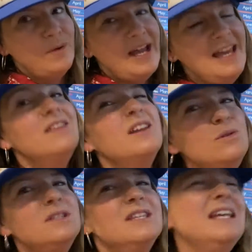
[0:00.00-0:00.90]
right?
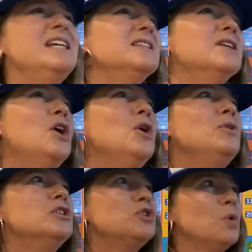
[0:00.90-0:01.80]
He's who
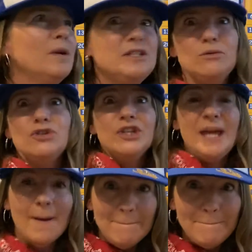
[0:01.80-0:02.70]
the story is usually
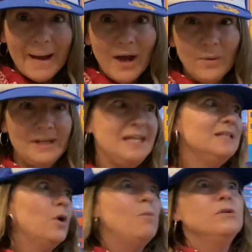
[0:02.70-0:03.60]
about. And he is
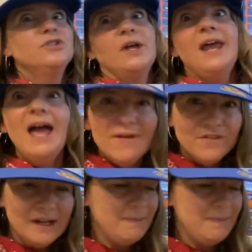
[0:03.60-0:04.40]
almost on every